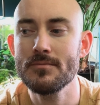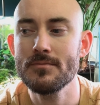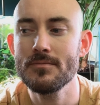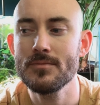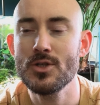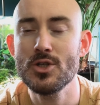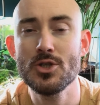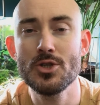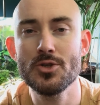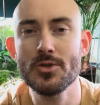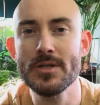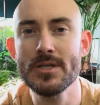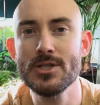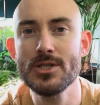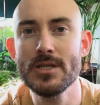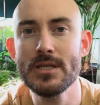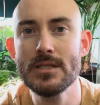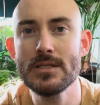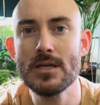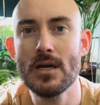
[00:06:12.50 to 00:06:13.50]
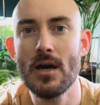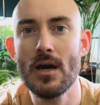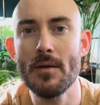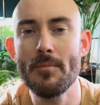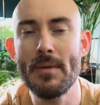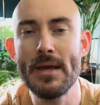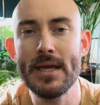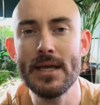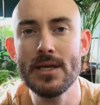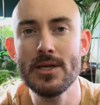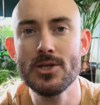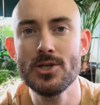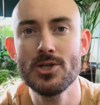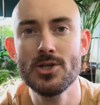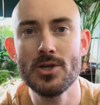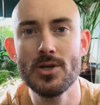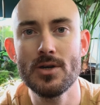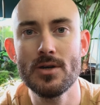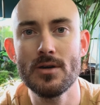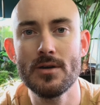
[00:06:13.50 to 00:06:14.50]
stringent on making
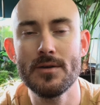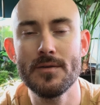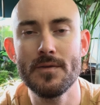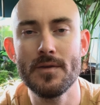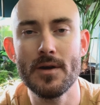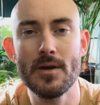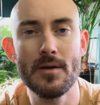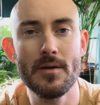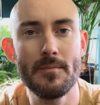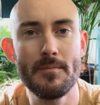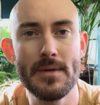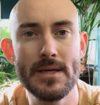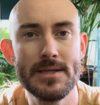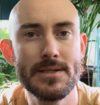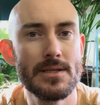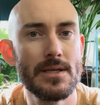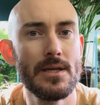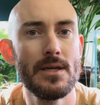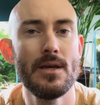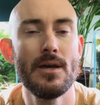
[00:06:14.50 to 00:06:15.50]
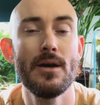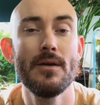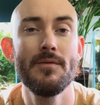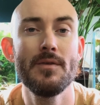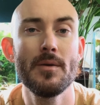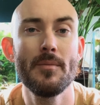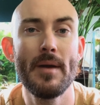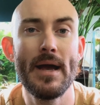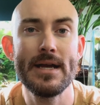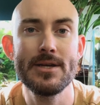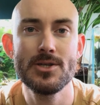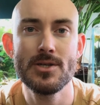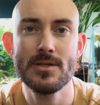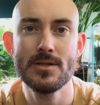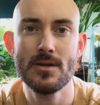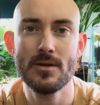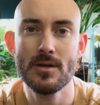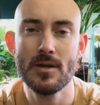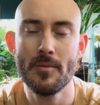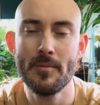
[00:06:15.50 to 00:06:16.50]
sure their mixing of their batches
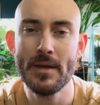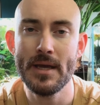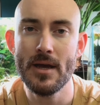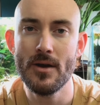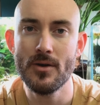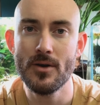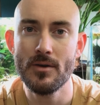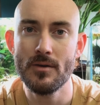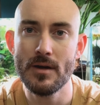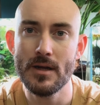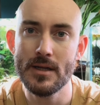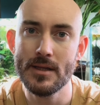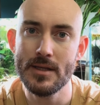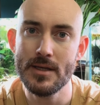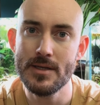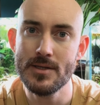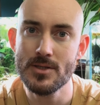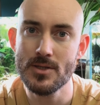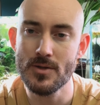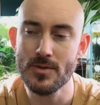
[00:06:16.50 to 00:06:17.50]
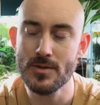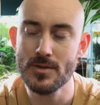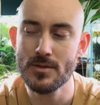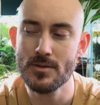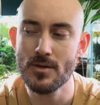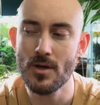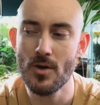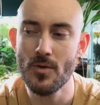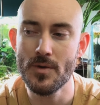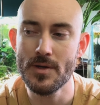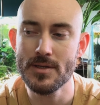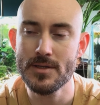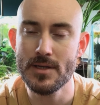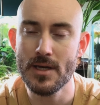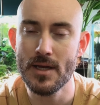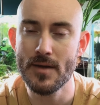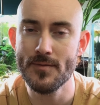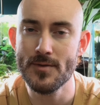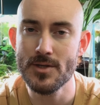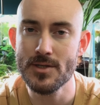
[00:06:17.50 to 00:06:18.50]
are coming out correctly. So it's always
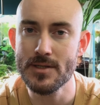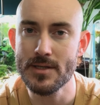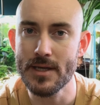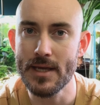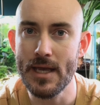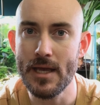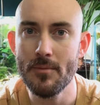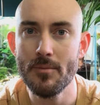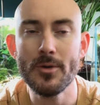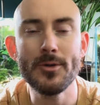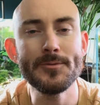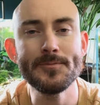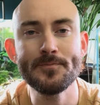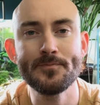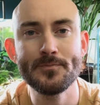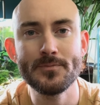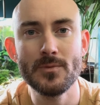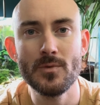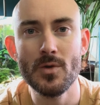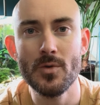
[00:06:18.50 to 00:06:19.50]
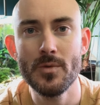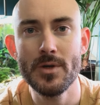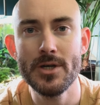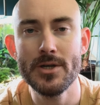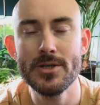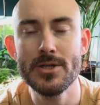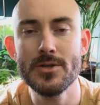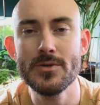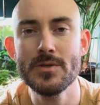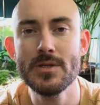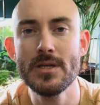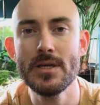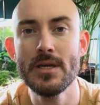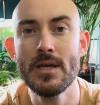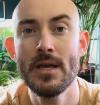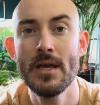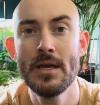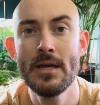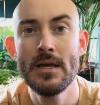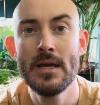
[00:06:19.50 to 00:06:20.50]
kind of just a gamble when you're dosing.
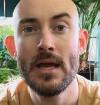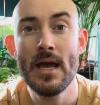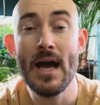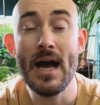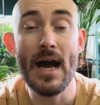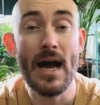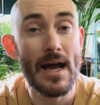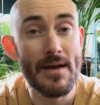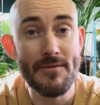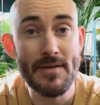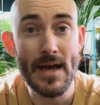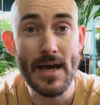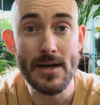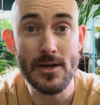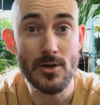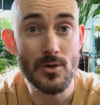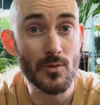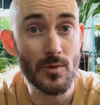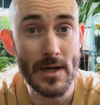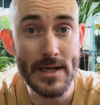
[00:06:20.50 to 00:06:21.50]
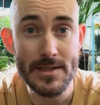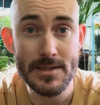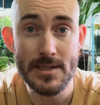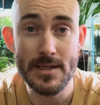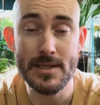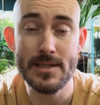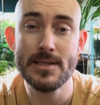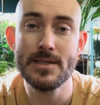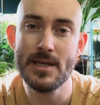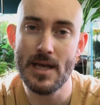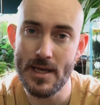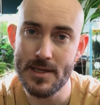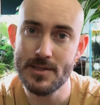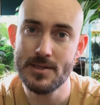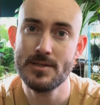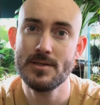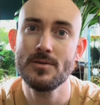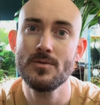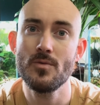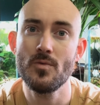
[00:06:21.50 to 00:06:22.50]
I've had great
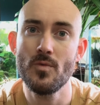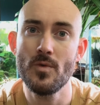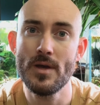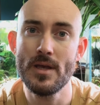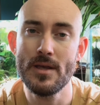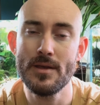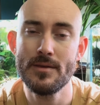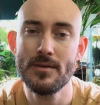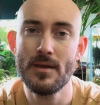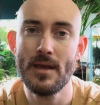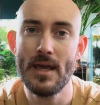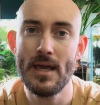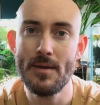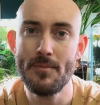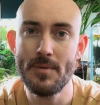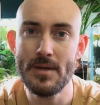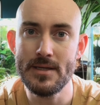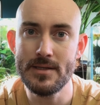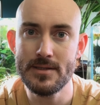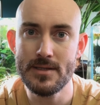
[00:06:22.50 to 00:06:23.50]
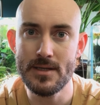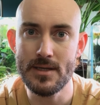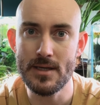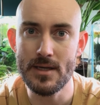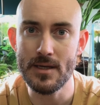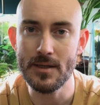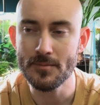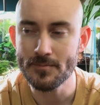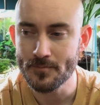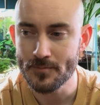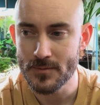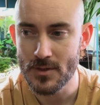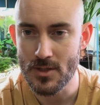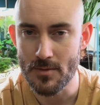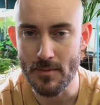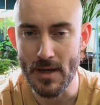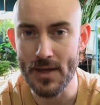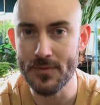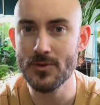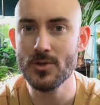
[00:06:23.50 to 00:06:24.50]
success with APT. So I'm
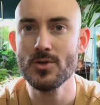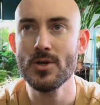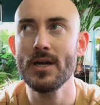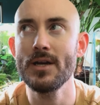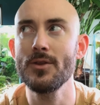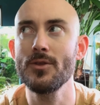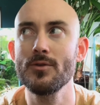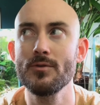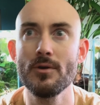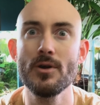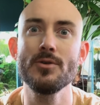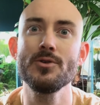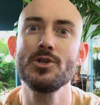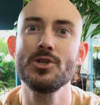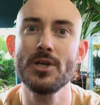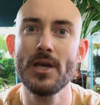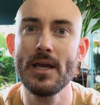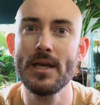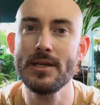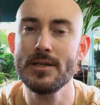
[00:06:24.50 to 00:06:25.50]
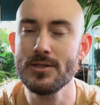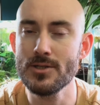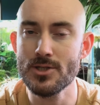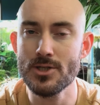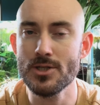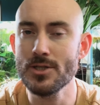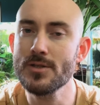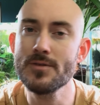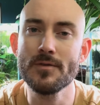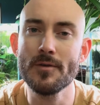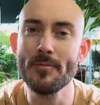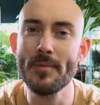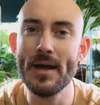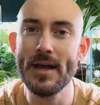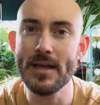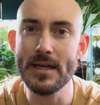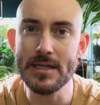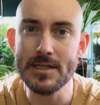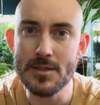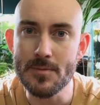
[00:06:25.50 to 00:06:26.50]
not trying to throw shade, it's just from my
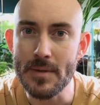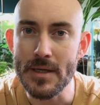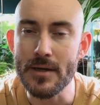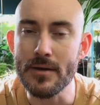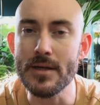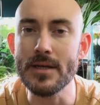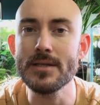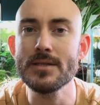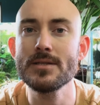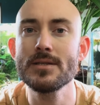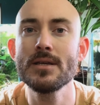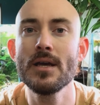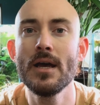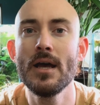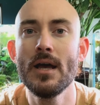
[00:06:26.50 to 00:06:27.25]
experience.